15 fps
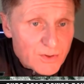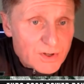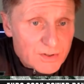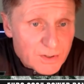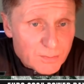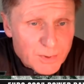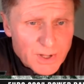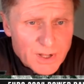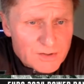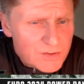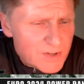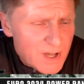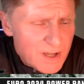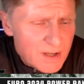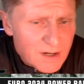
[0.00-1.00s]
they're playing
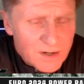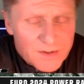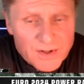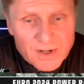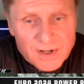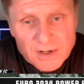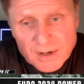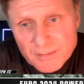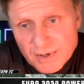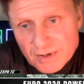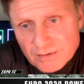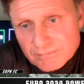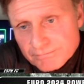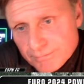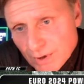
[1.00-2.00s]
today, aren't they? I
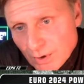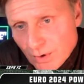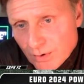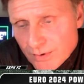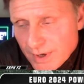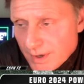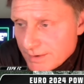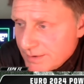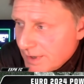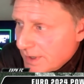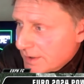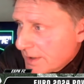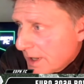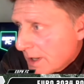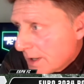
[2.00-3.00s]
mean, you know,
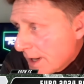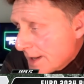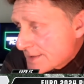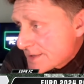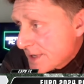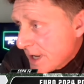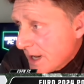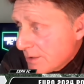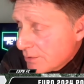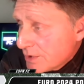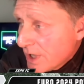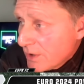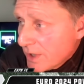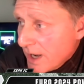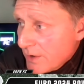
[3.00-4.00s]
that last game
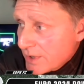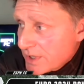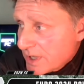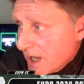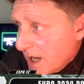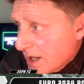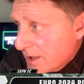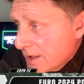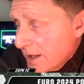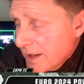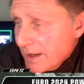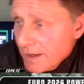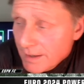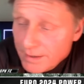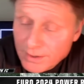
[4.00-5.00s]
without Harry Kane.
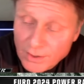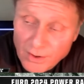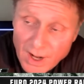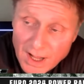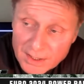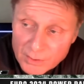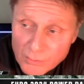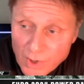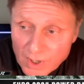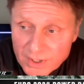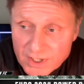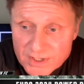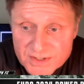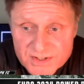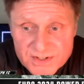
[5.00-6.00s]
You know, Ali
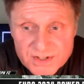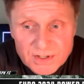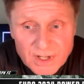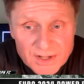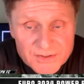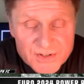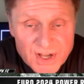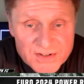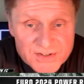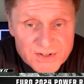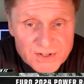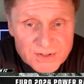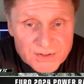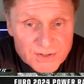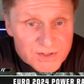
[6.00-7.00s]
Watkins still
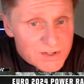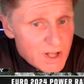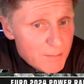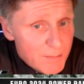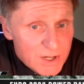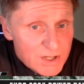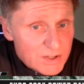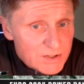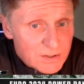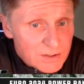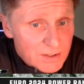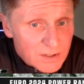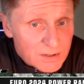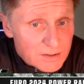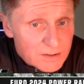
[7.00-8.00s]
untested. There's not many
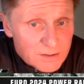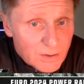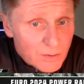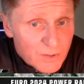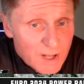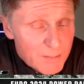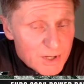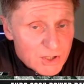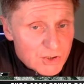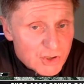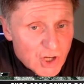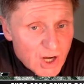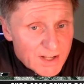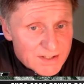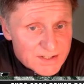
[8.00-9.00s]

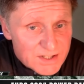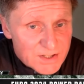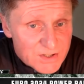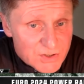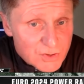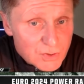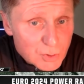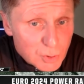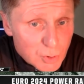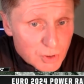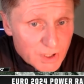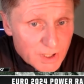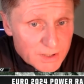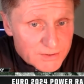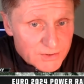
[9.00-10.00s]
chances to
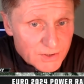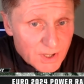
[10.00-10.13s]
look at